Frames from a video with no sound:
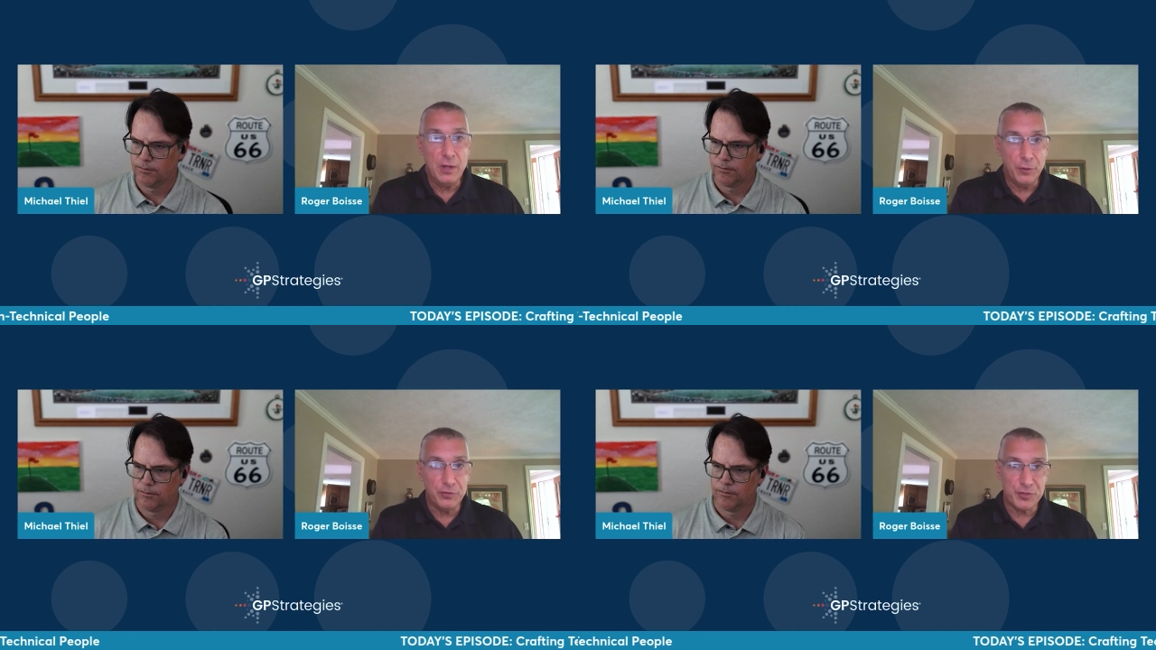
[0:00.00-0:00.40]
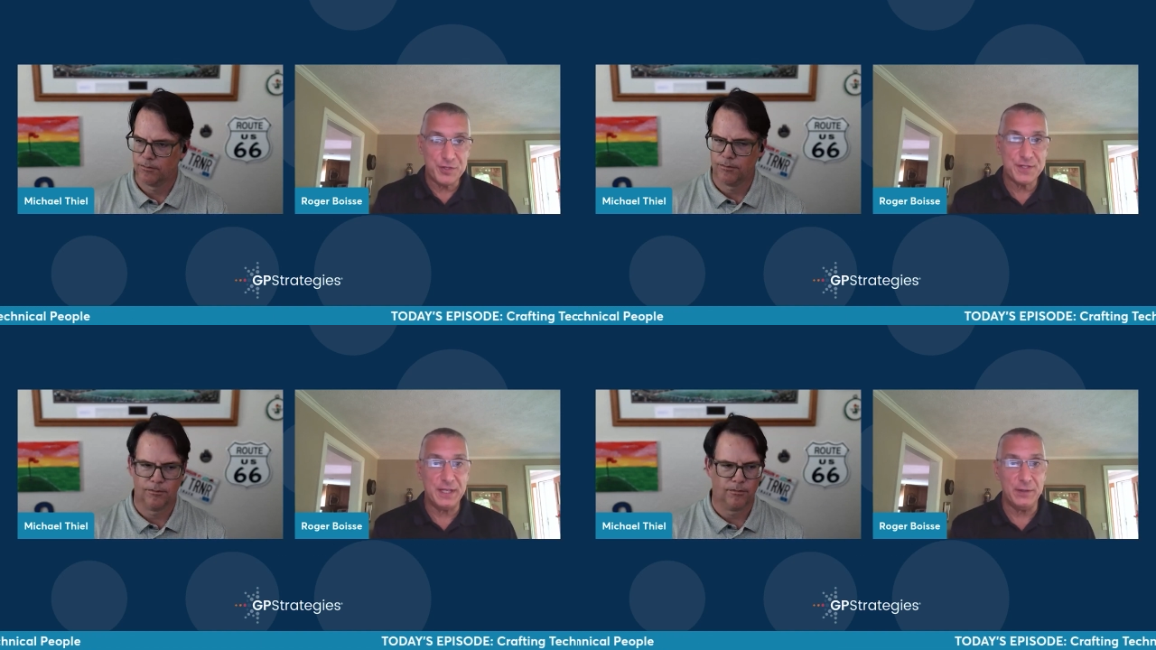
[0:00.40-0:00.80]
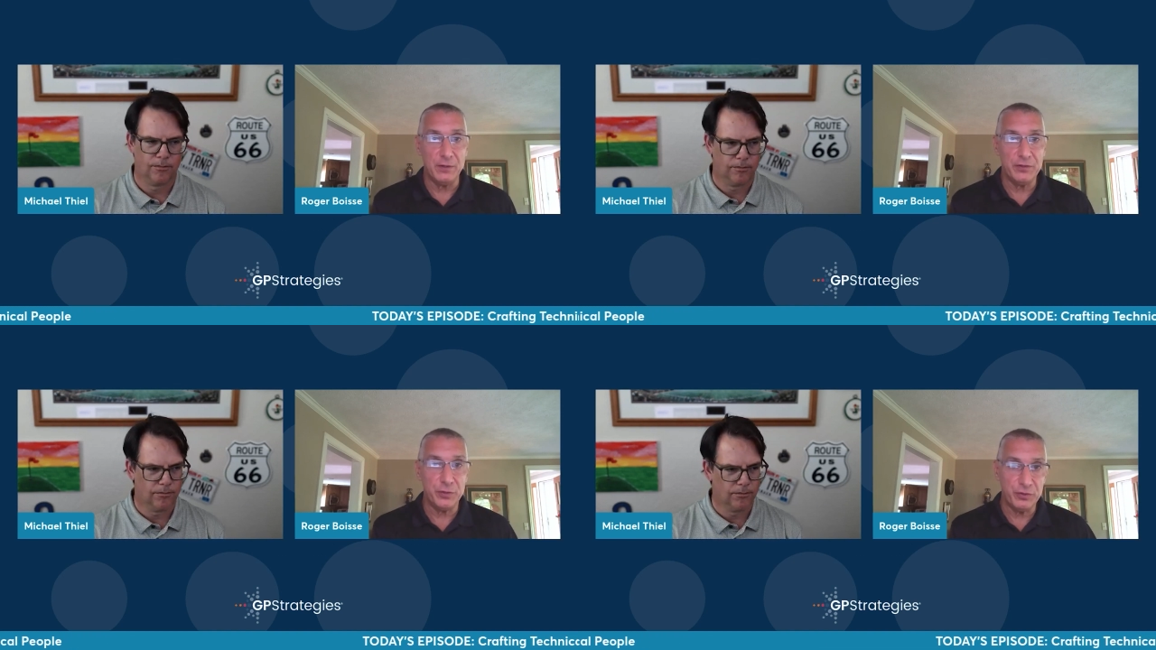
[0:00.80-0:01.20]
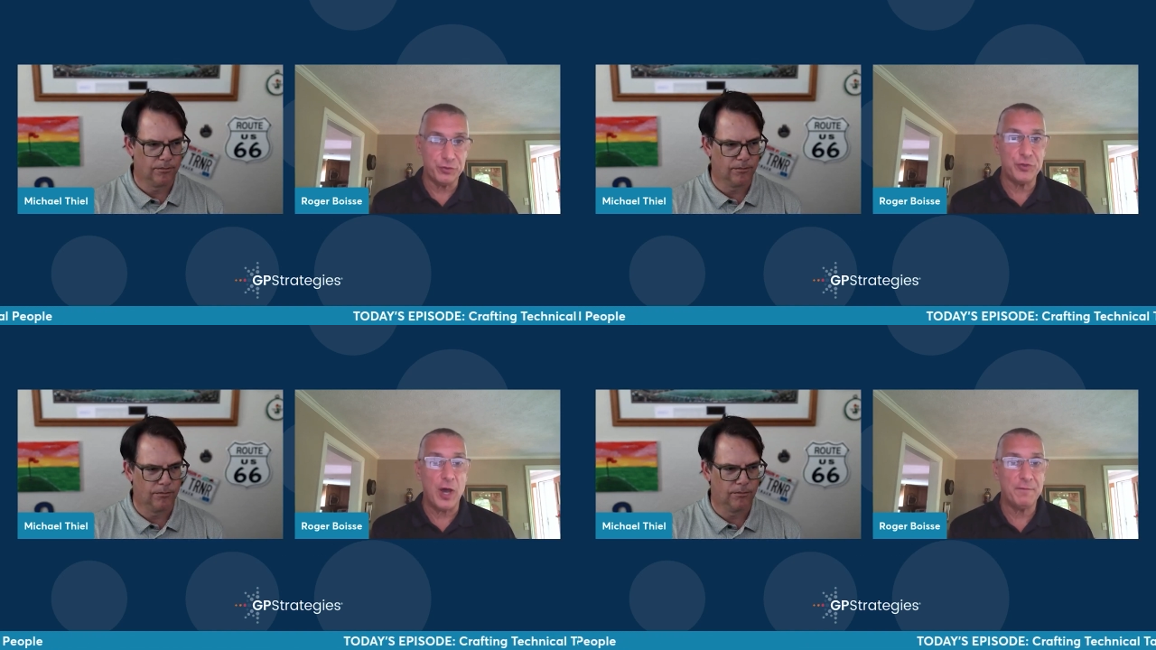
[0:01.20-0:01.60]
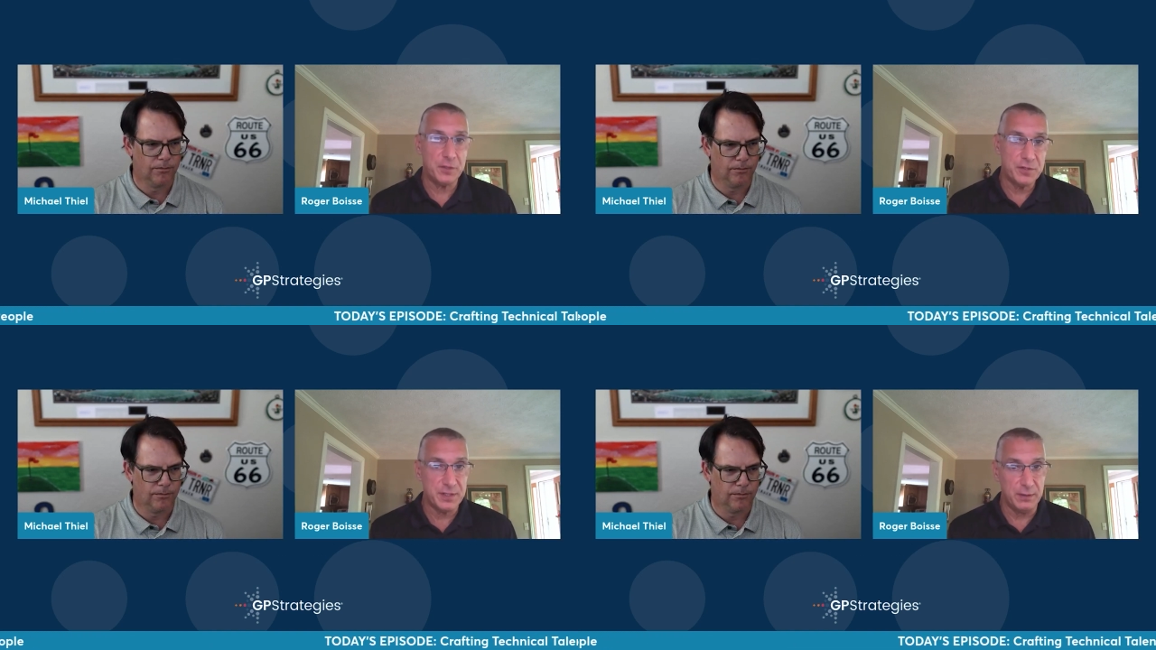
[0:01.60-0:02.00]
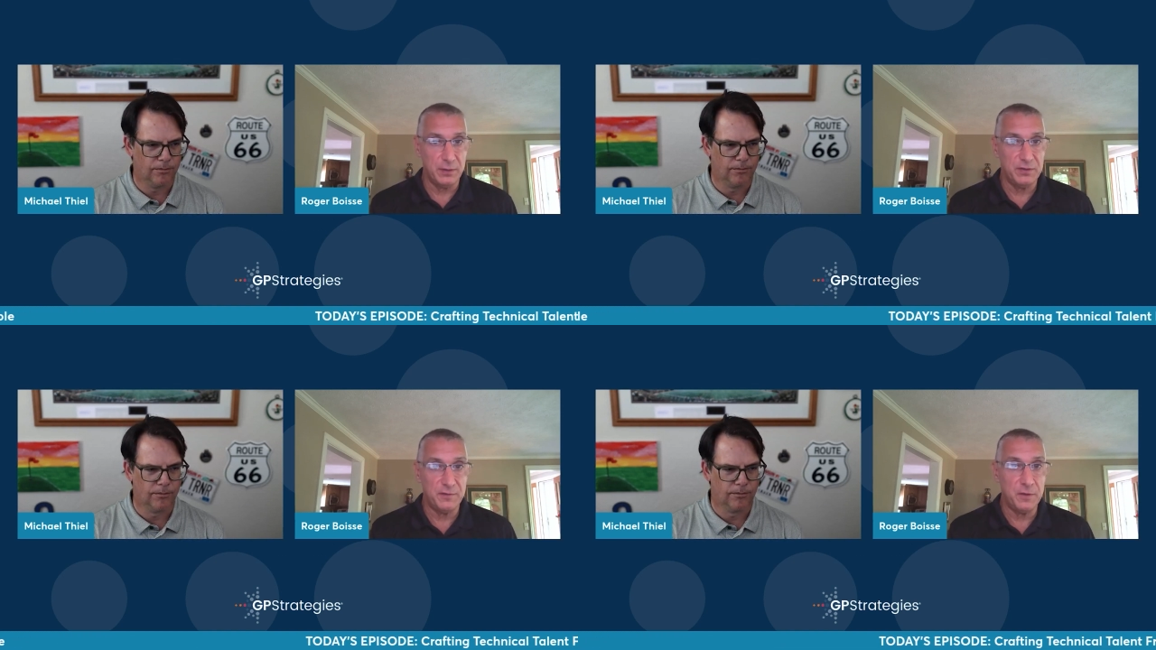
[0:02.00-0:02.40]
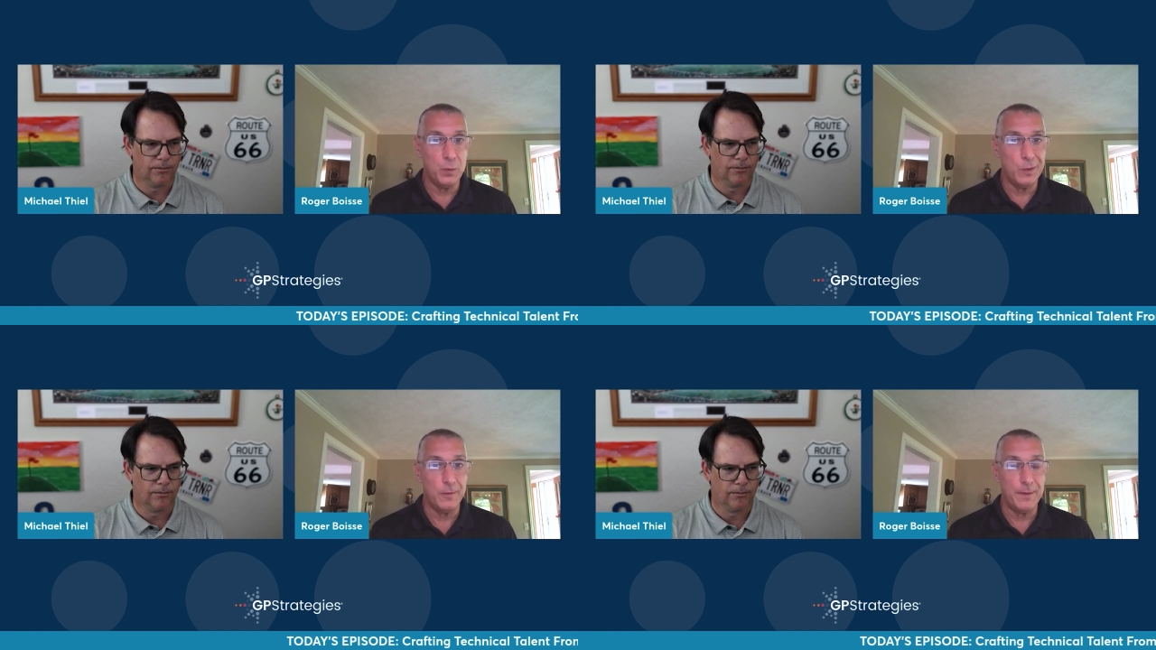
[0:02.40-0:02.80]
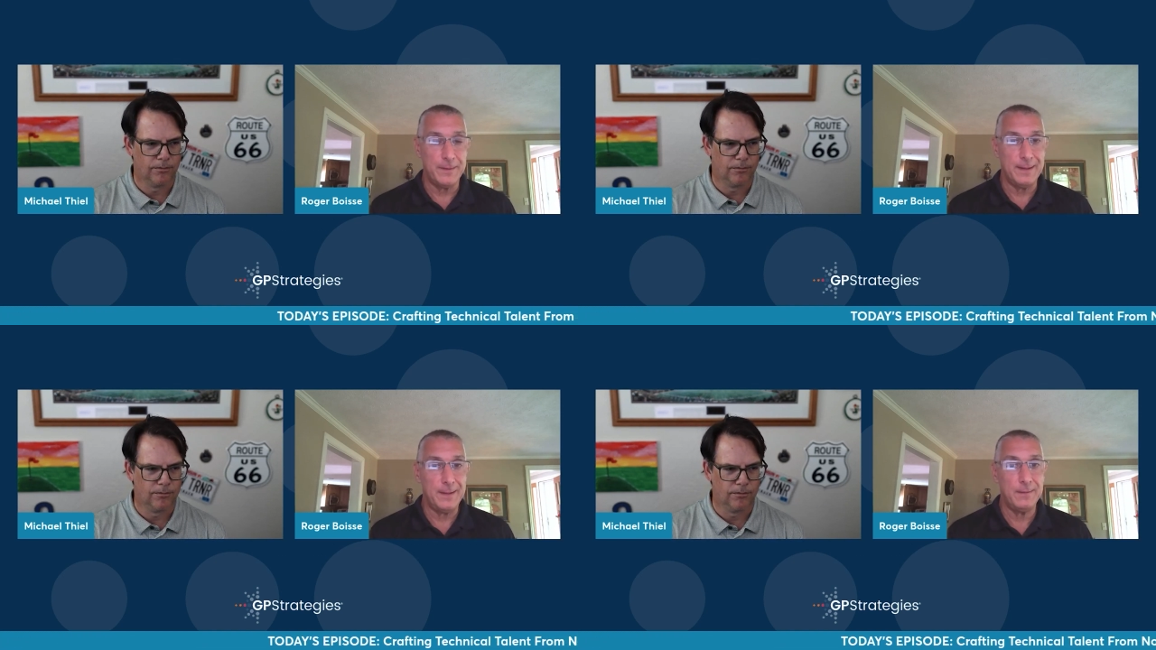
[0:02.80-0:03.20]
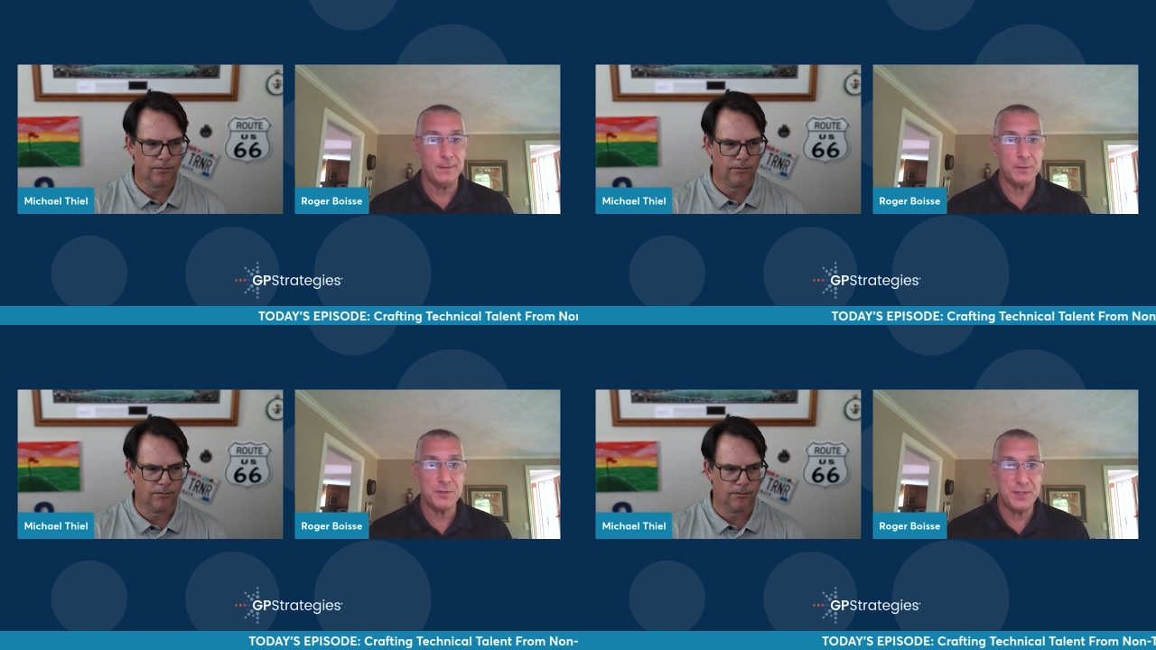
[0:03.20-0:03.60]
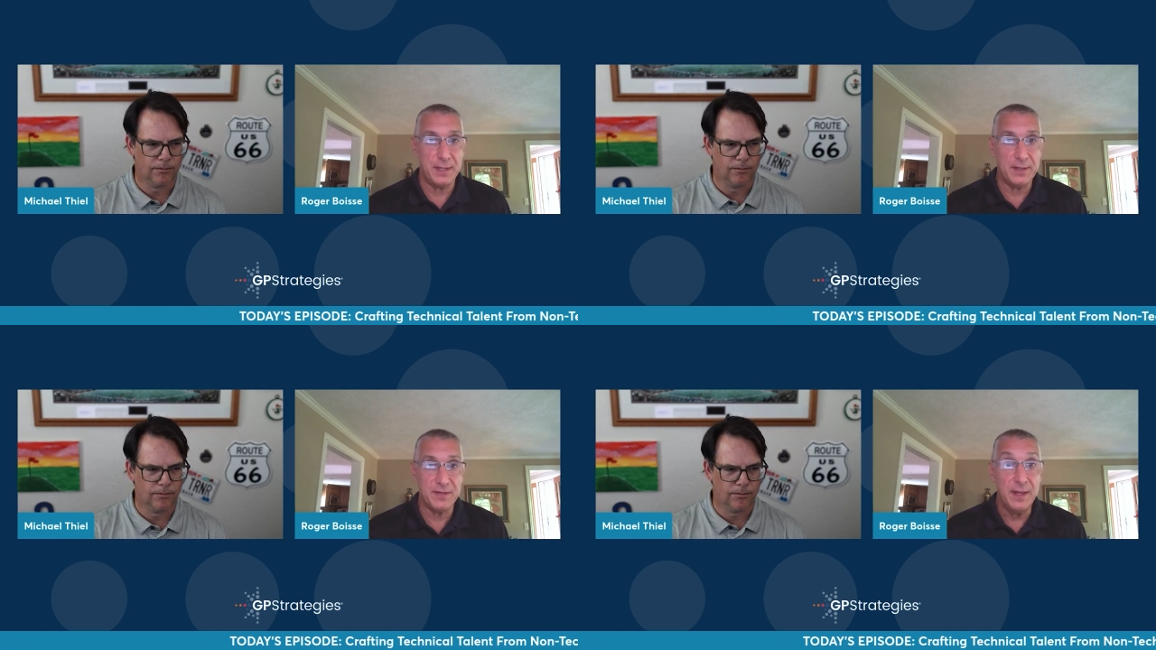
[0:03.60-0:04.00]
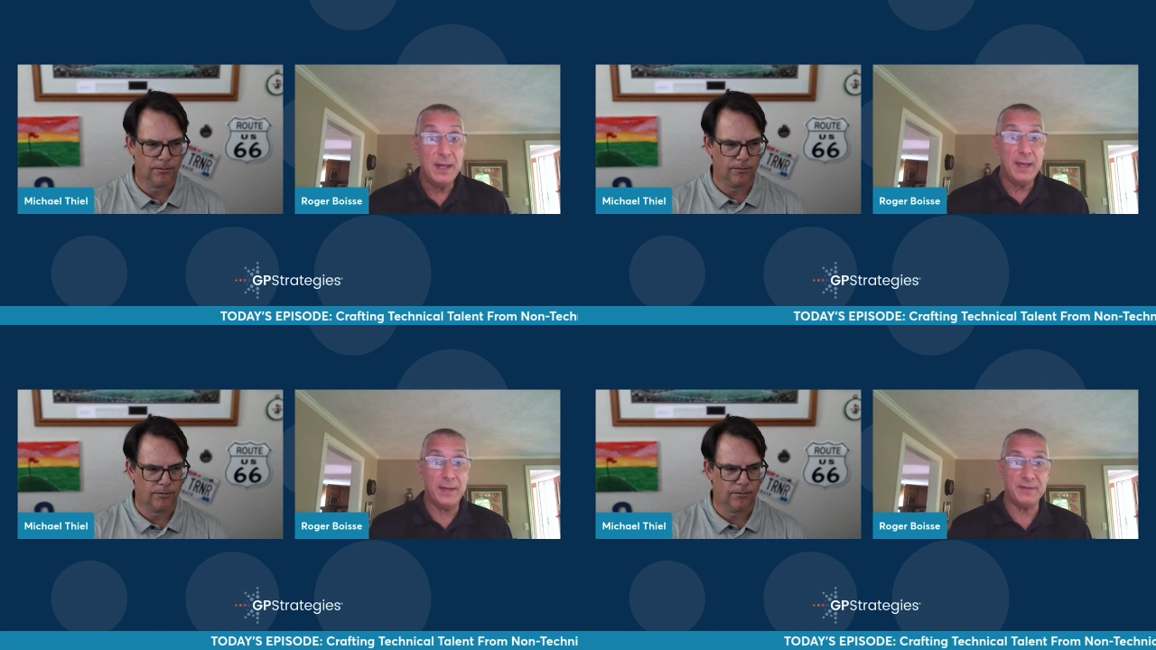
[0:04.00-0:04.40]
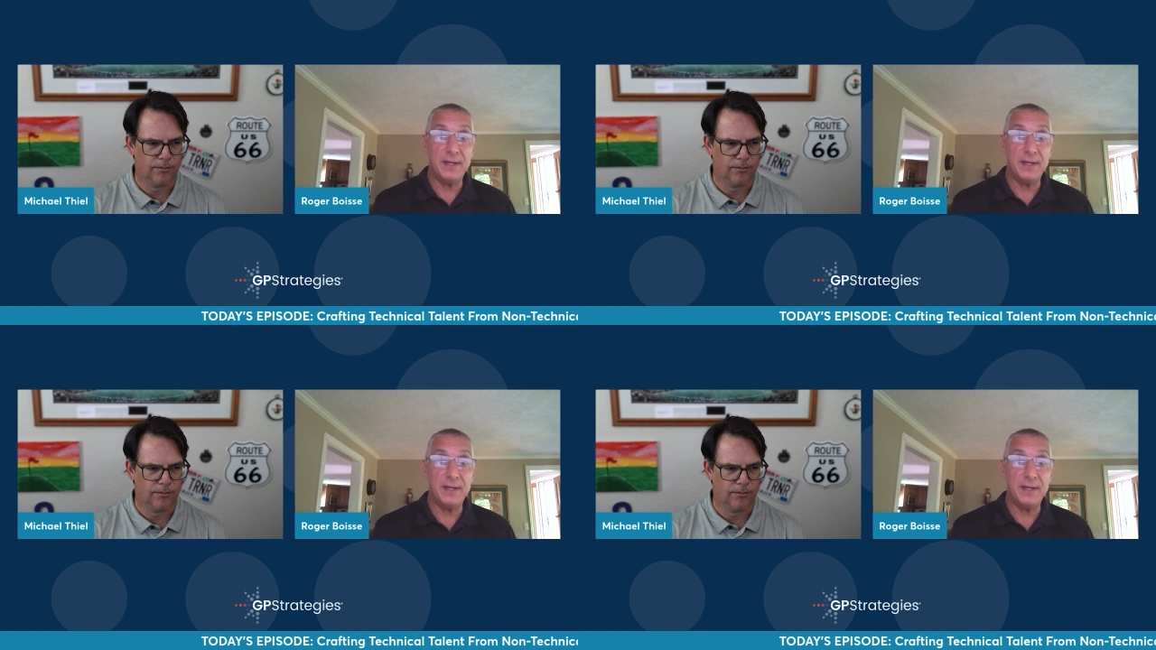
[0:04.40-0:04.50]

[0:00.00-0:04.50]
Speaker 1: those are skills those are softer skills if you will that they need to understand as a as an